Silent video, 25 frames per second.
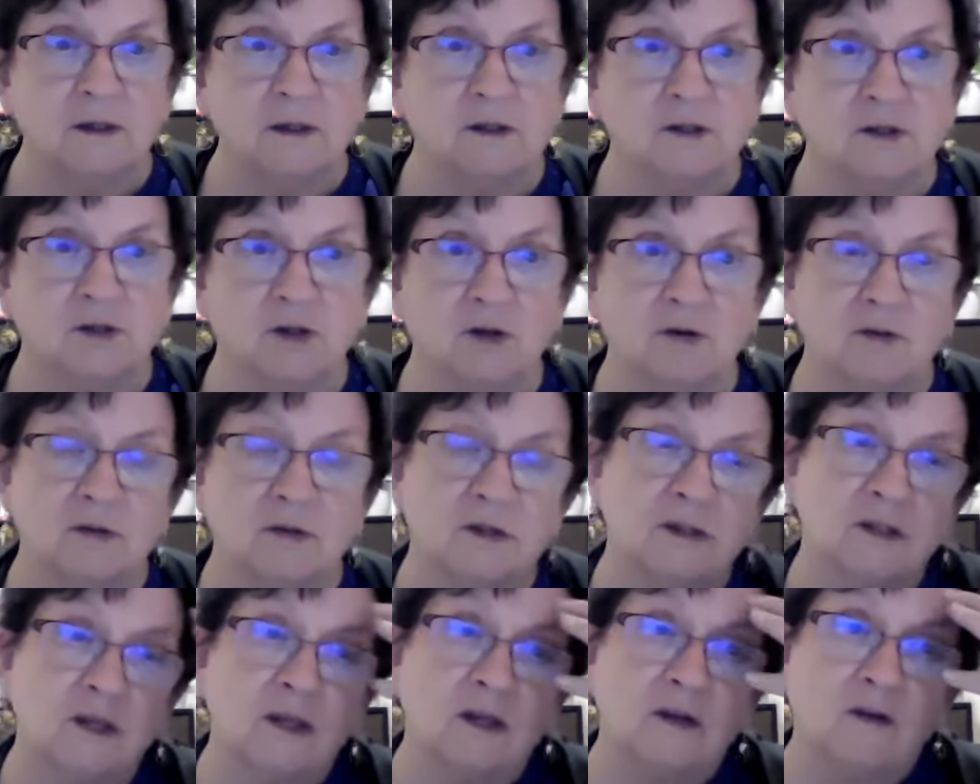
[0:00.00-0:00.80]
So
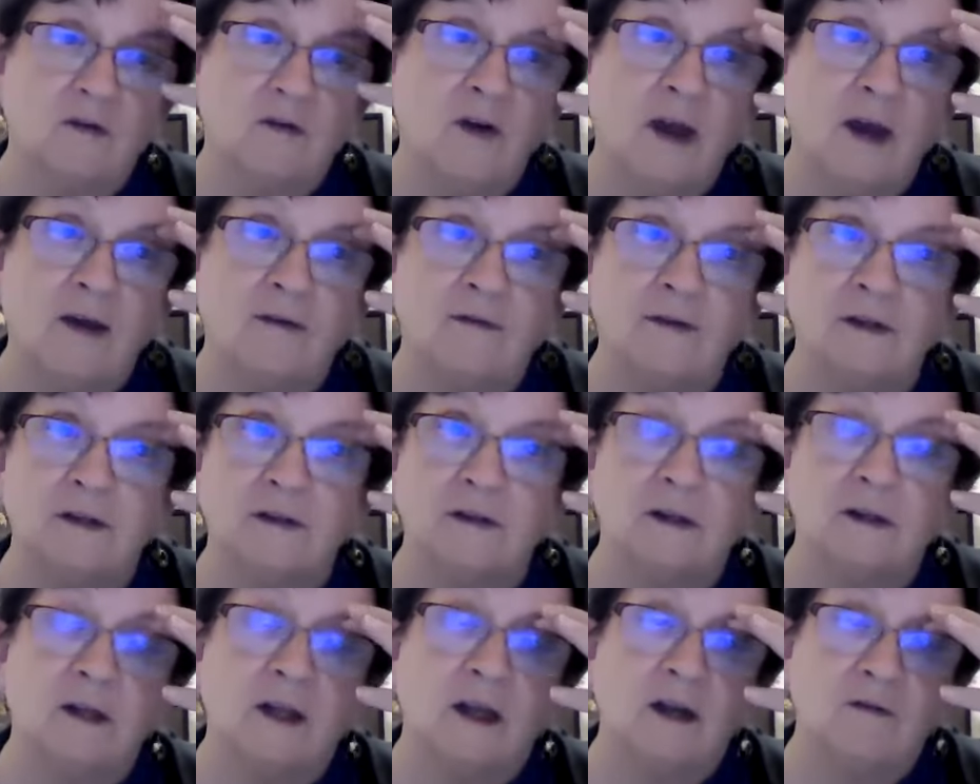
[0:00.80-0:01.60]
instead of
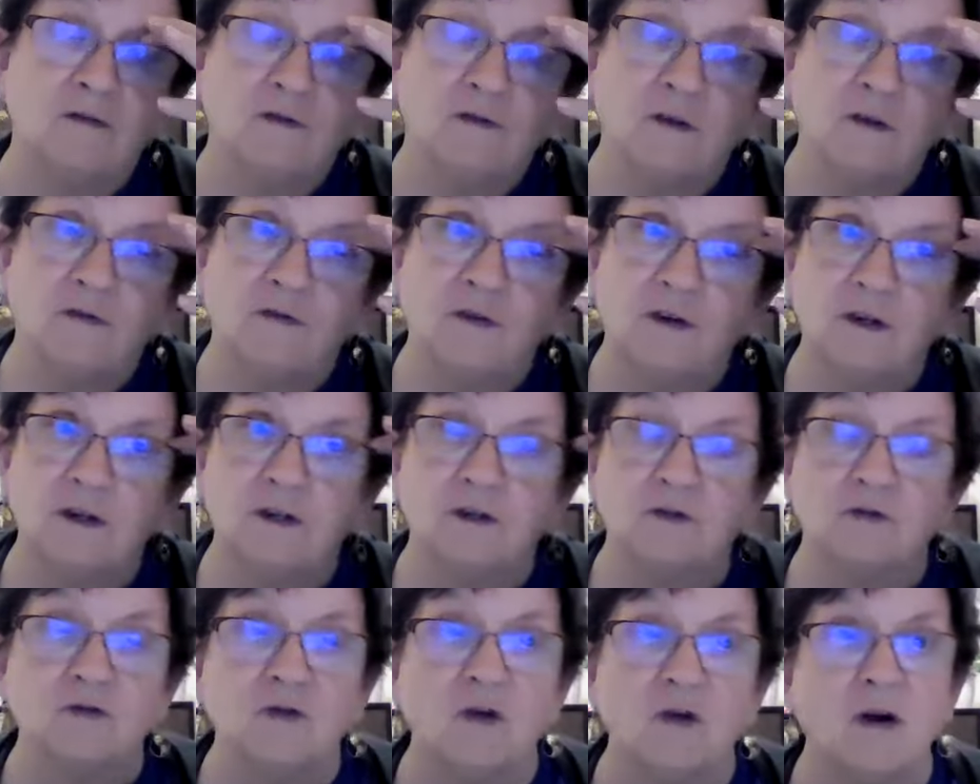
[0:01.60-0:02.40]
having the
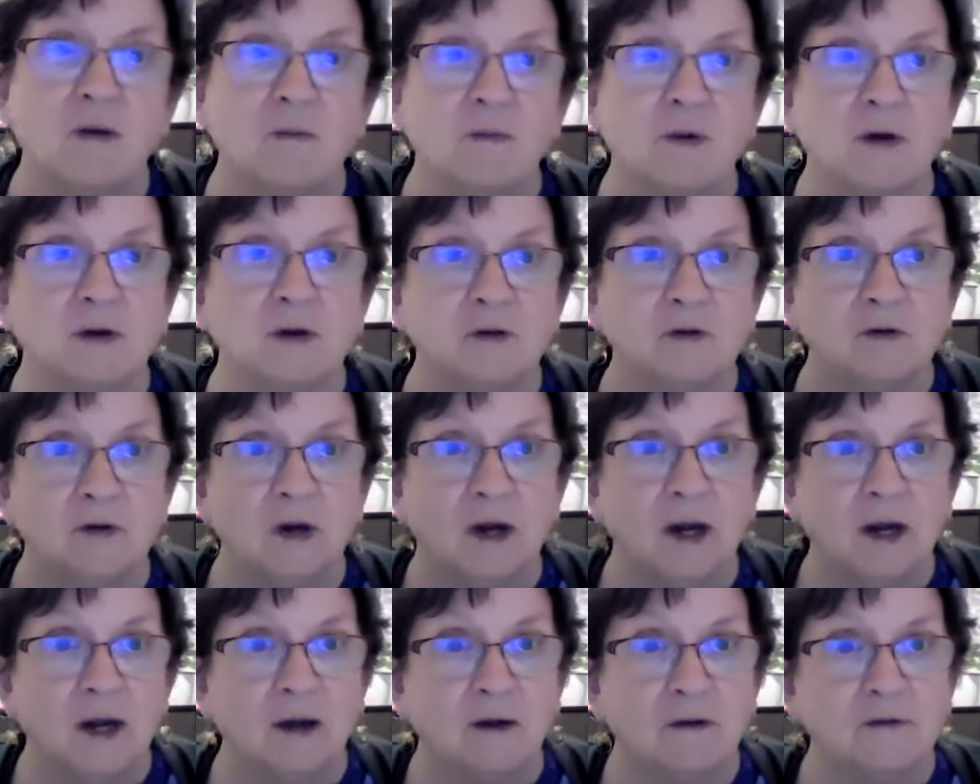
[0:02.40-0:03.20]
life-defeating trauma, you
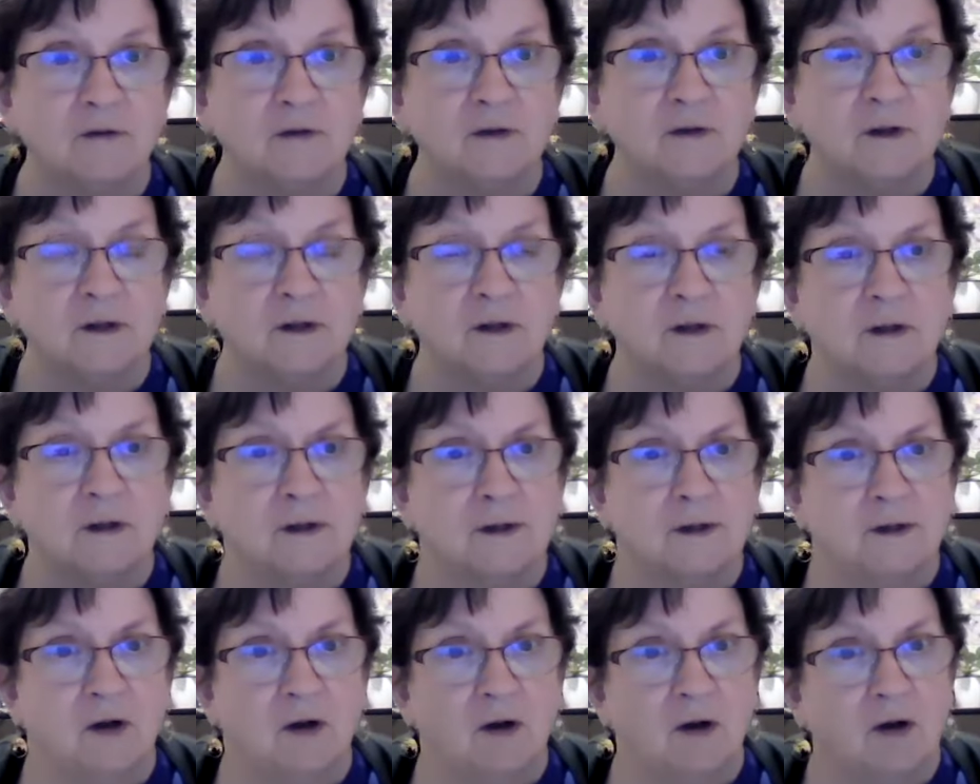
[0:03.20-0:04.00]
have
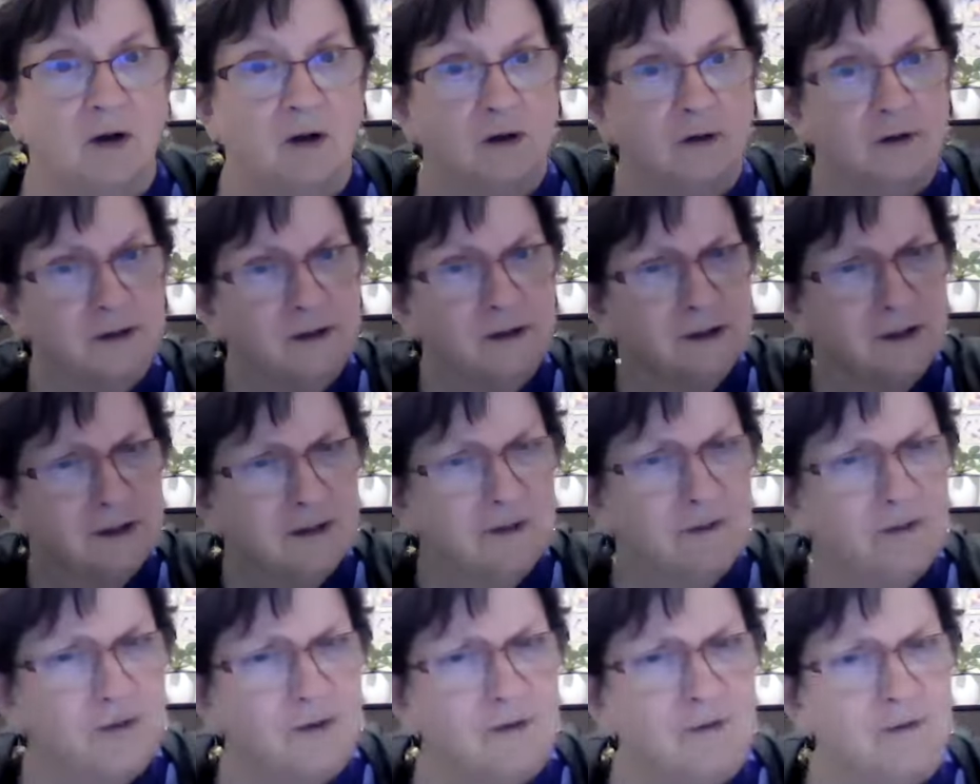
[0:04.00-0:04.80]
all these
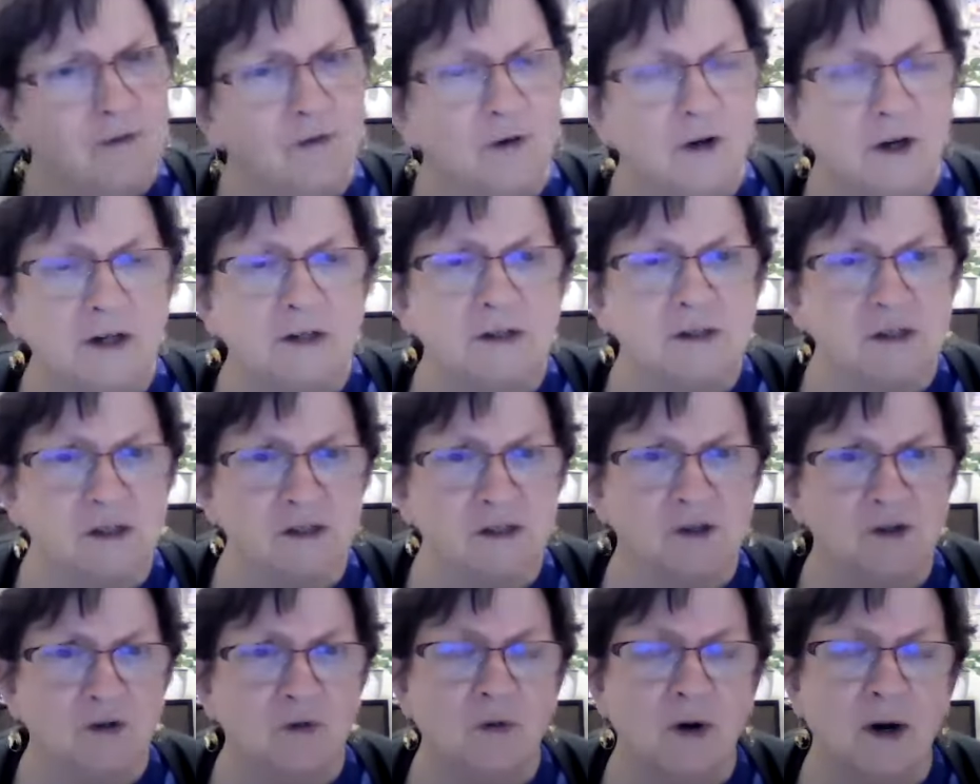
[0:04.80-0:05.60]
different
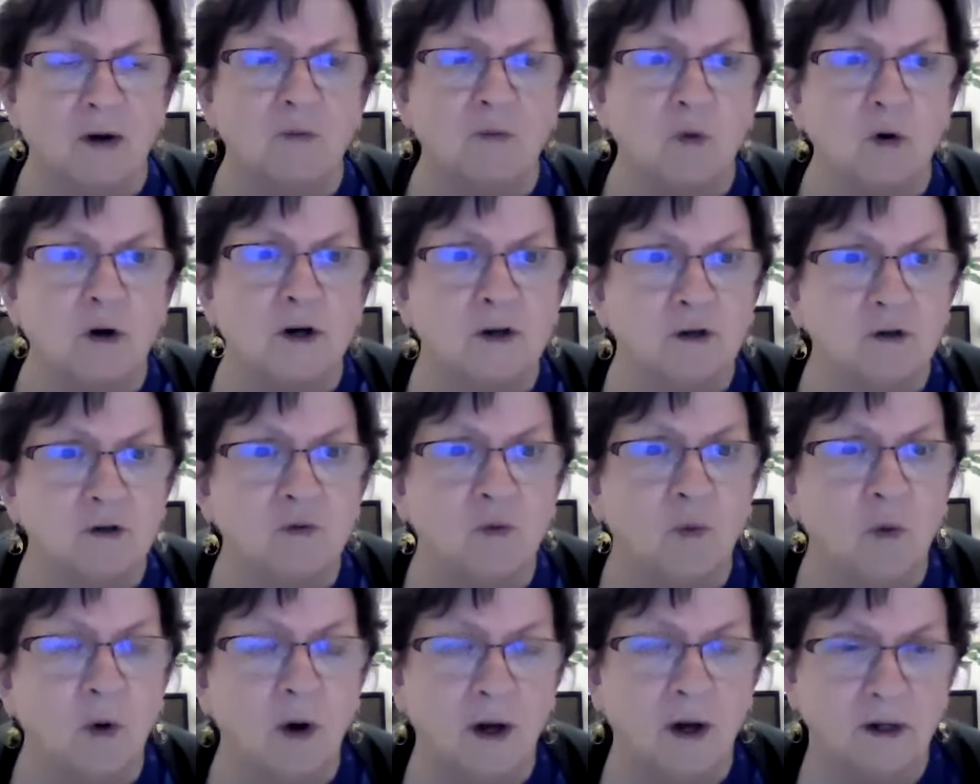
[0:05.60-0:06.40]
phrases around what
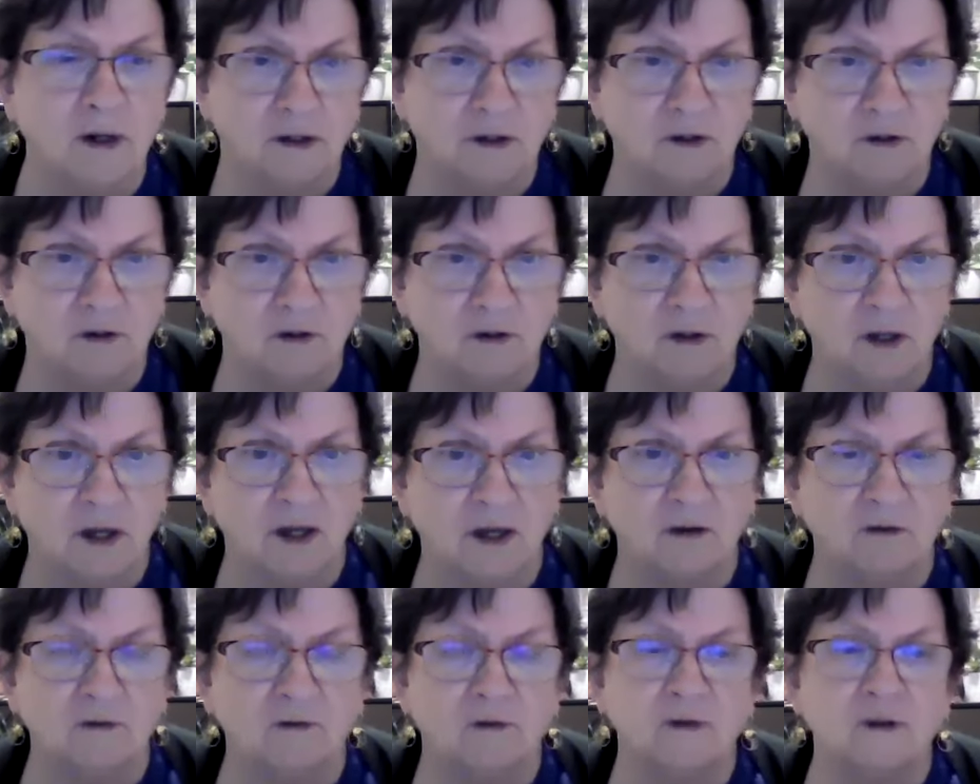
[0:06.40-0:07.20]
you want in your
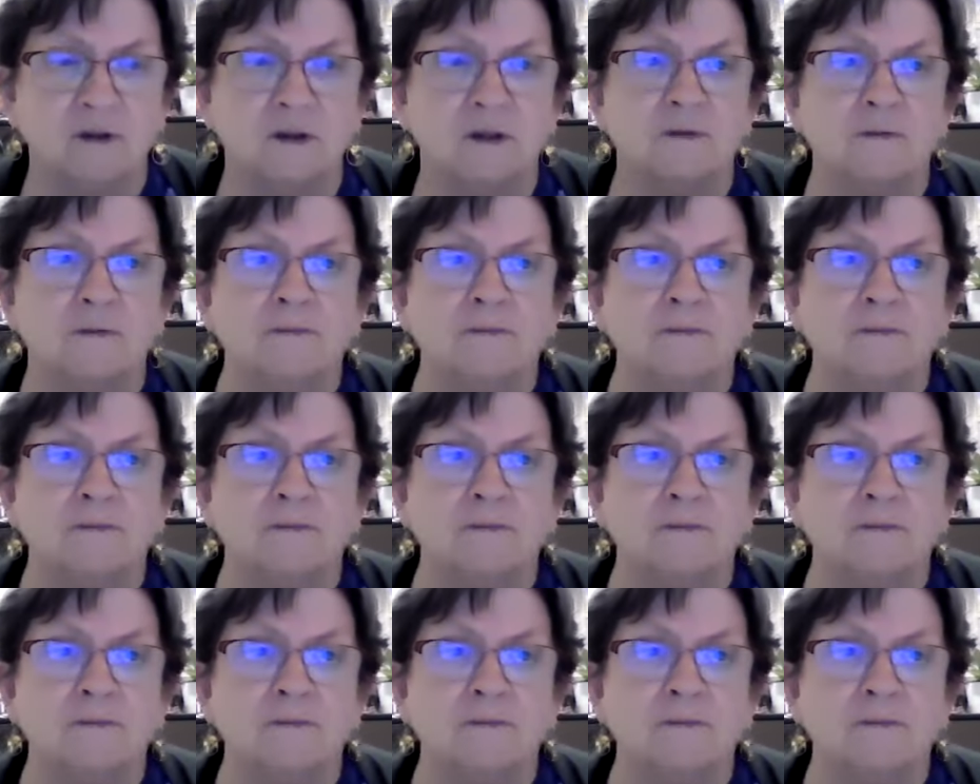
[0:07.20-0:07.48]
life.